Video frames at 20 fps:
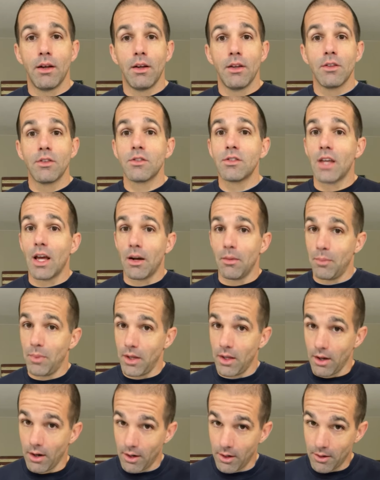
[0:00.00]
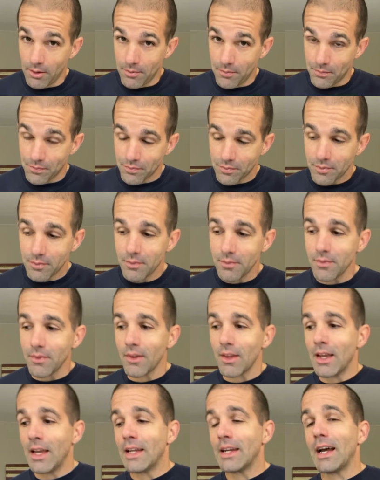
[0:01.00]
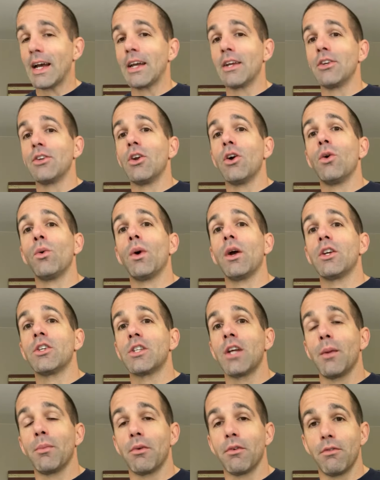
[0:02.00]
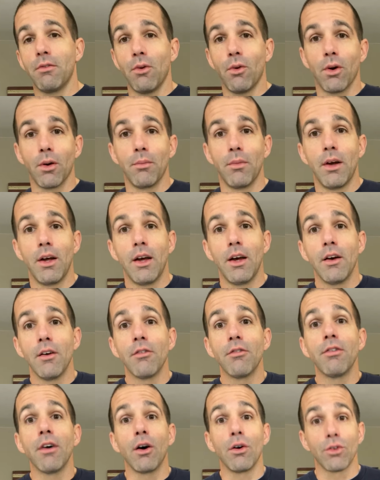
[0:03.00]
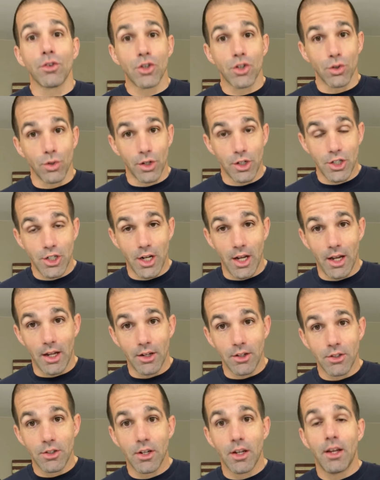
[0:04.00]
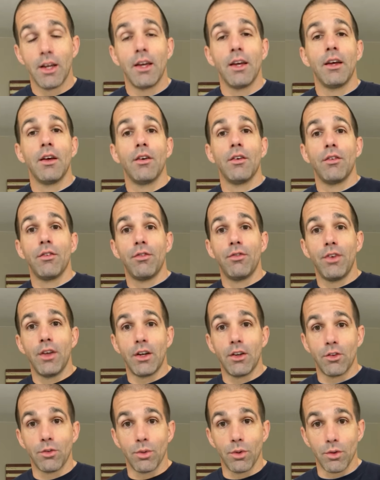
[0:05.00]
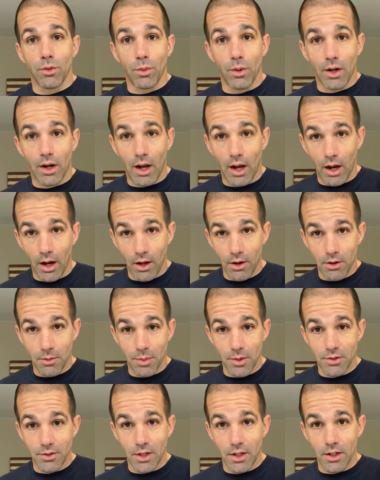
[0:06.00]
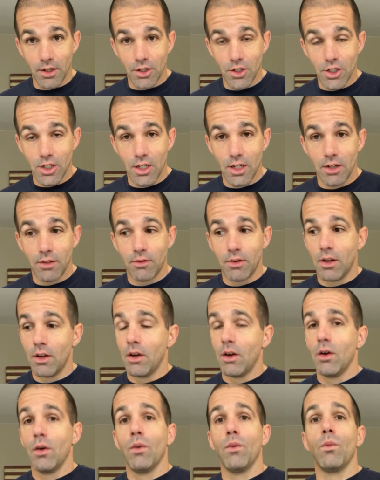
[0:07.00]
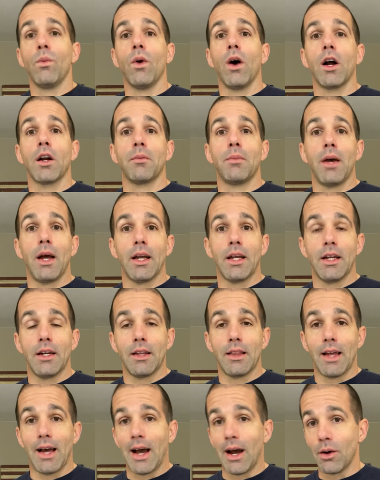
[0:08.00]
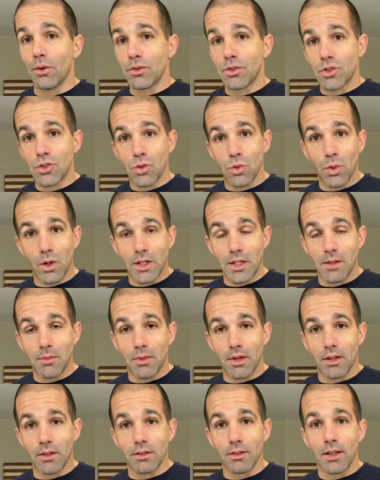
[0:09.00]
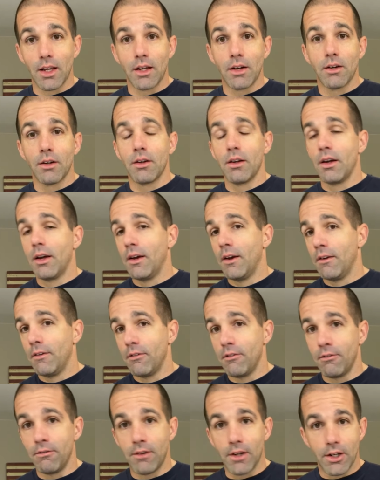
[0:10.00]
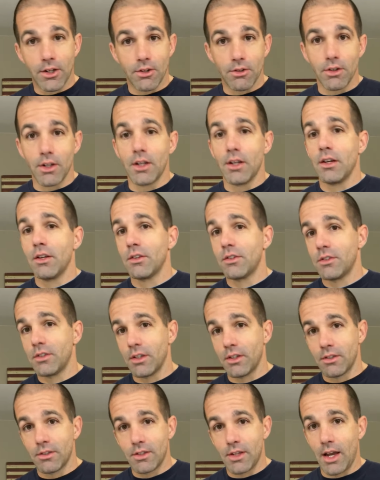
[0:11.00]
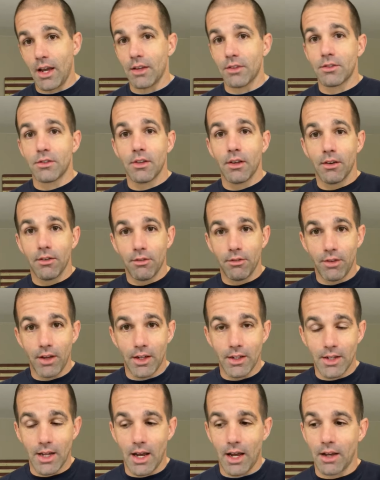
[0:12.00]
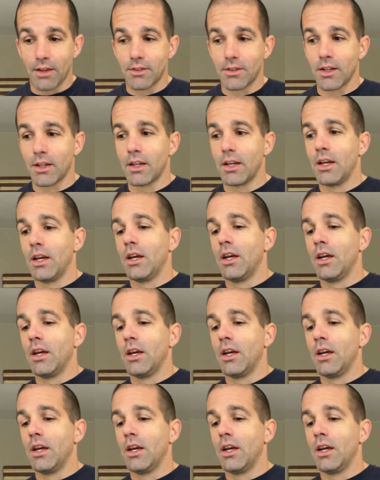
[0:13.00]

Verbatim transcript: set a PR, and I in no way, shape, or form felt shortchanged. Fitness was 100% achieved. Walked back into the house 20 minutes later, victory, success, fantastic.